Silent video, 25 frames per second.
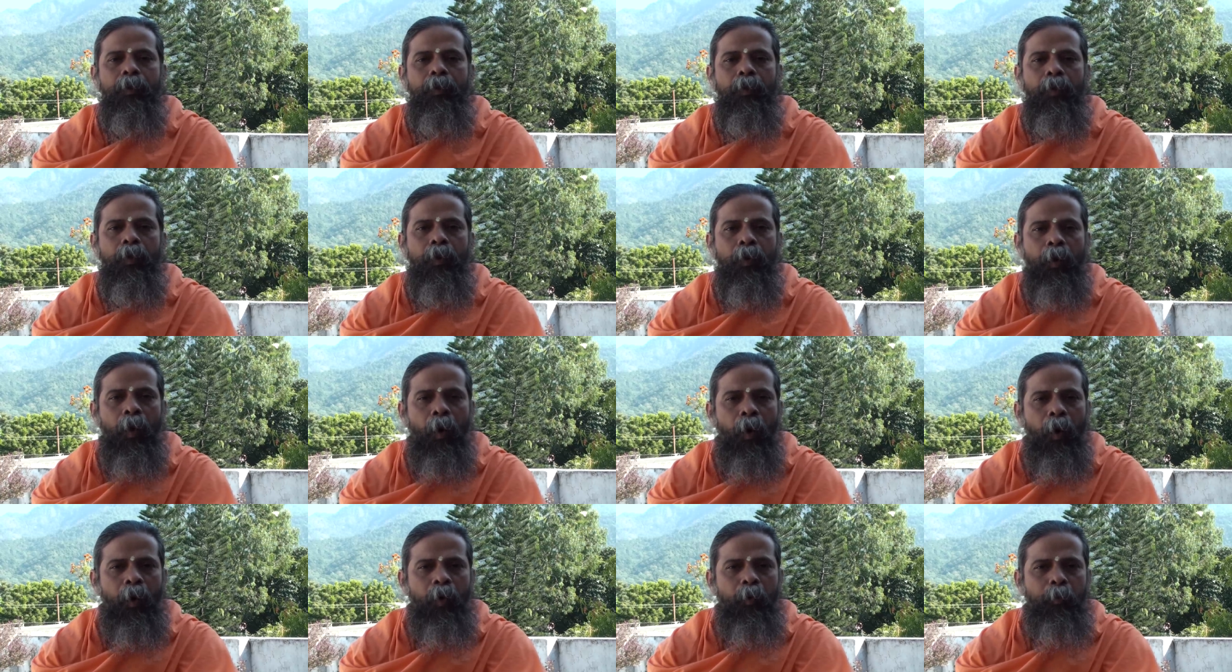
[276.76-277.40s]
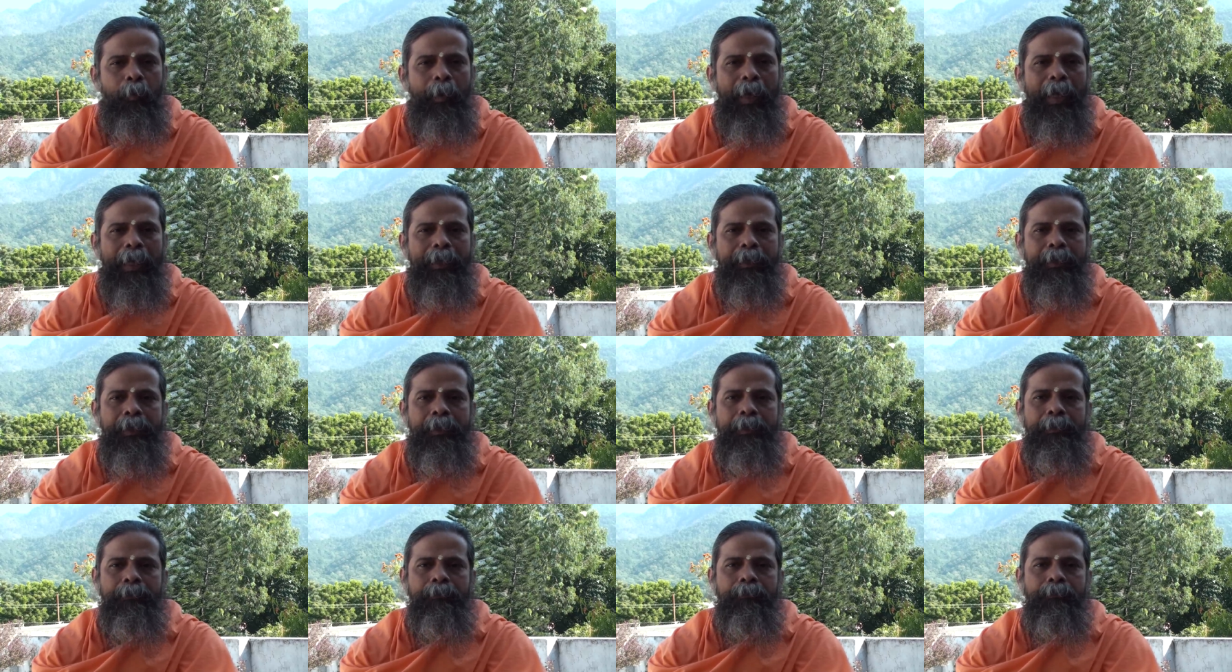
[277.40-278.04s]
long breath,
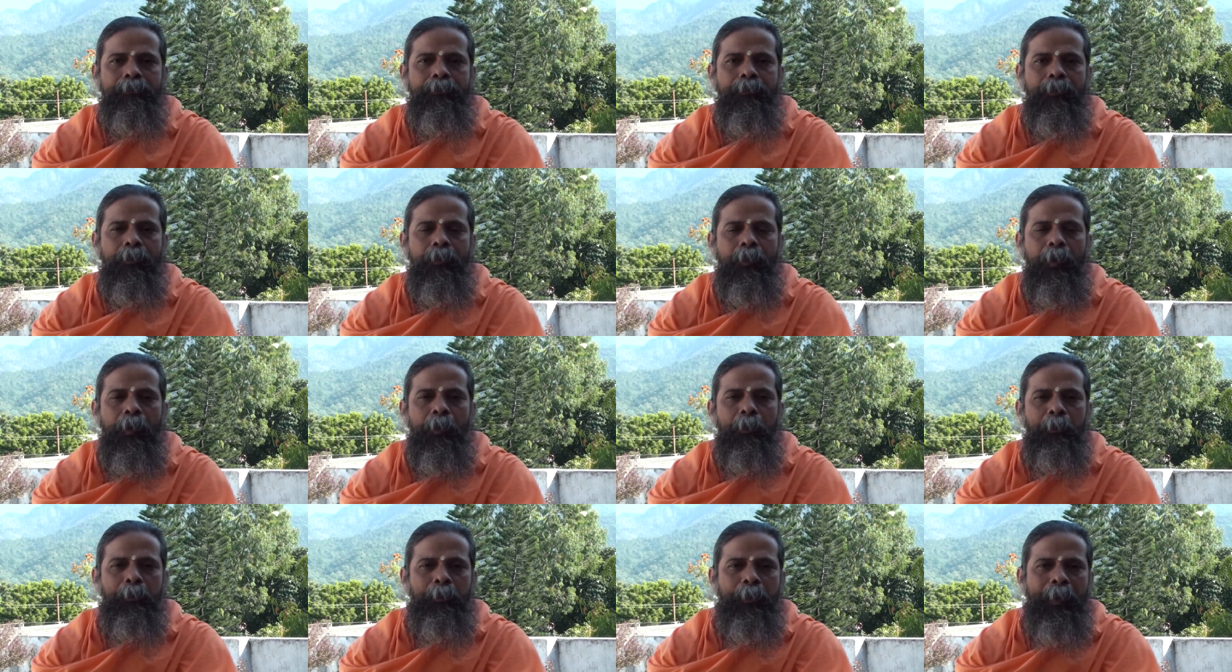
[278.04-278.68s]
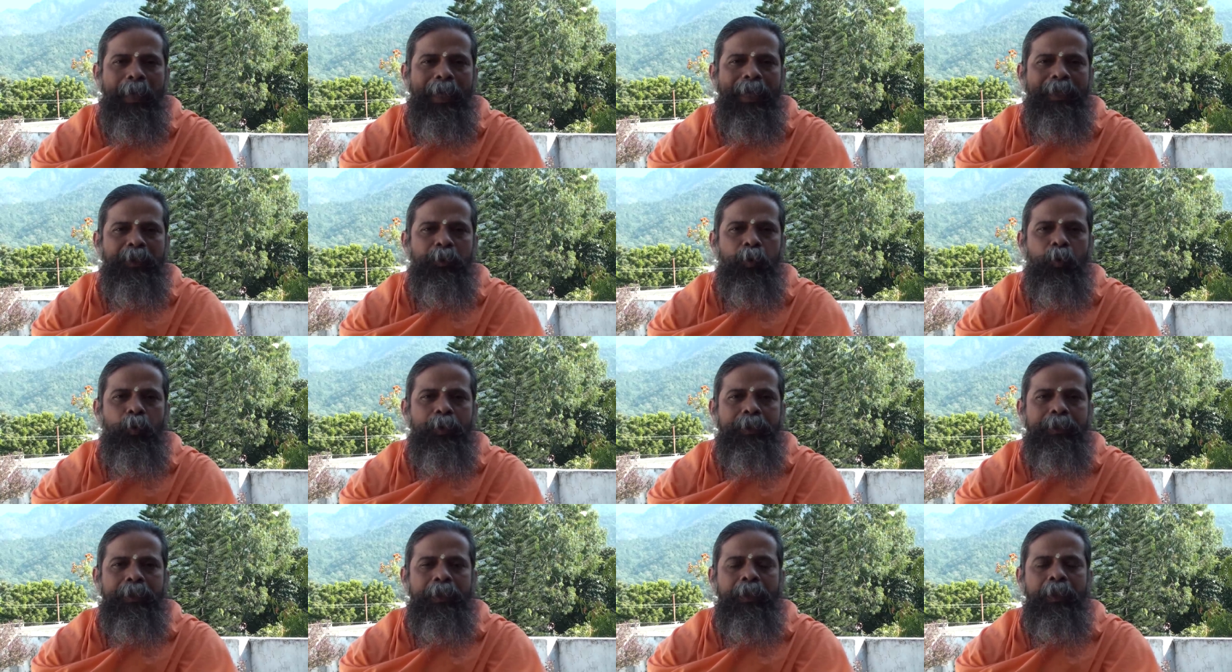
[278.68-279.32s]
breath
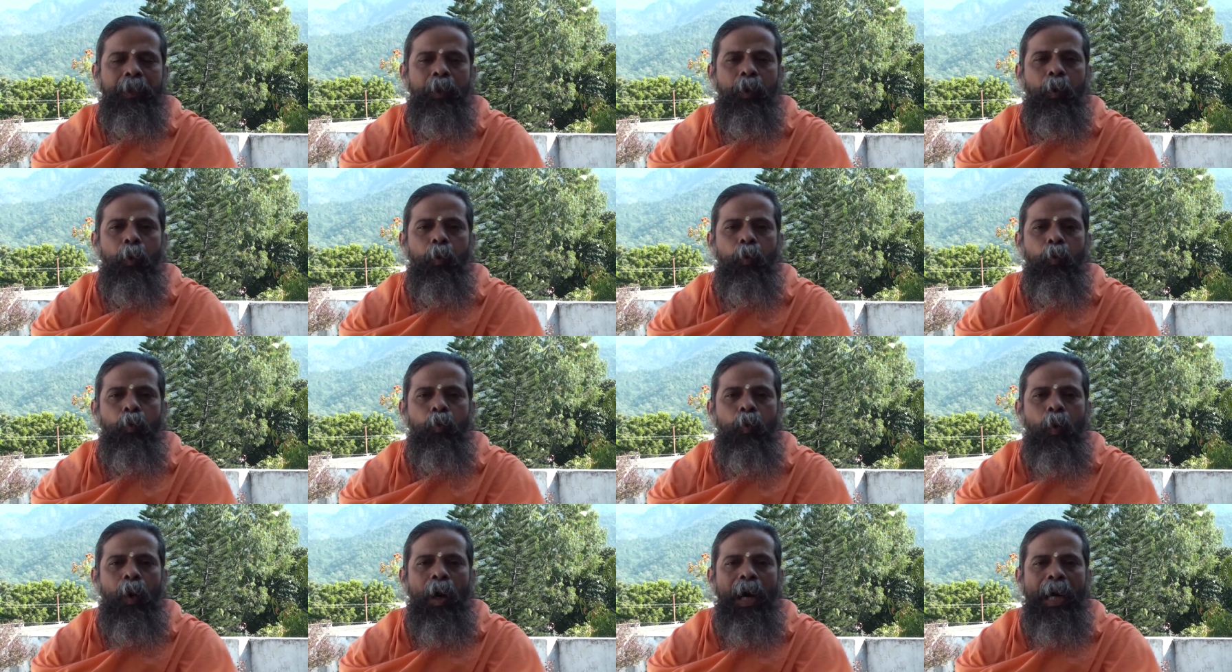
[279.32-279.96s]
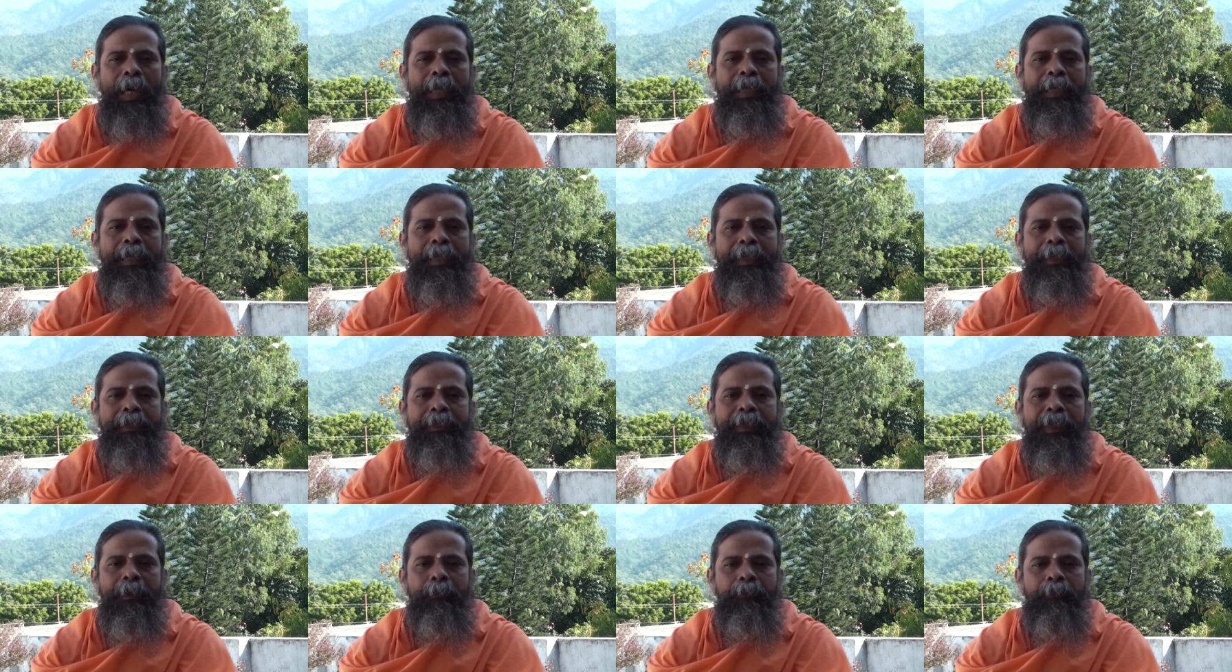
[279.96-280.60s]
with one
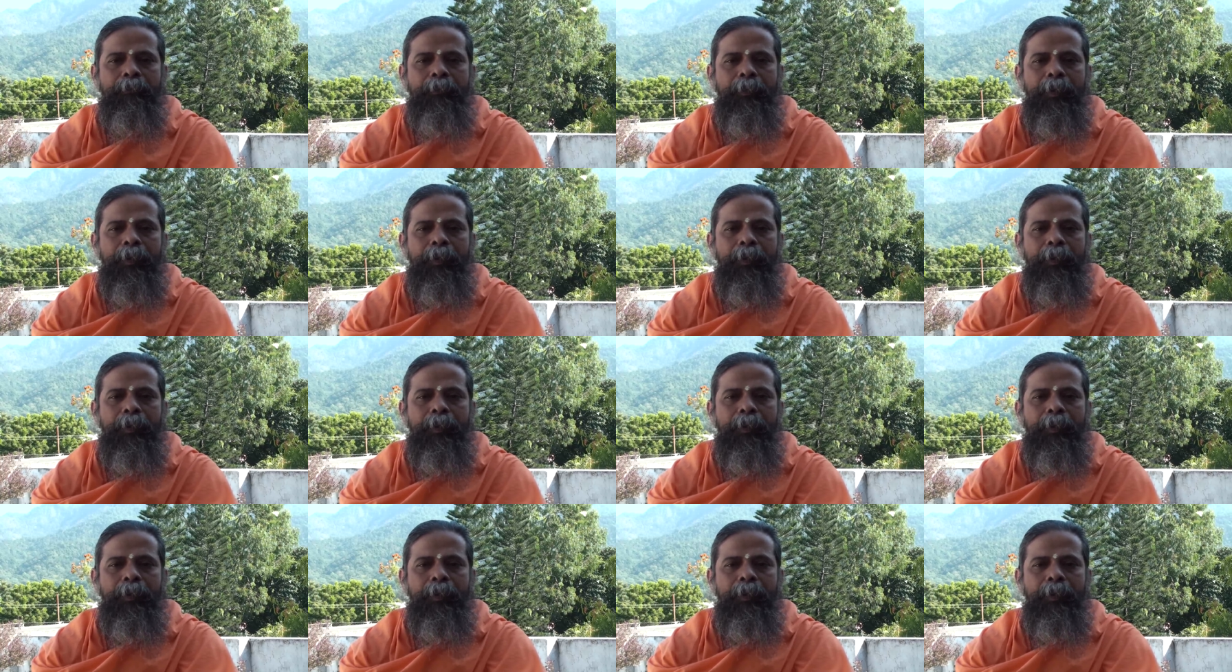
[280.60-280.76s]
rhythm,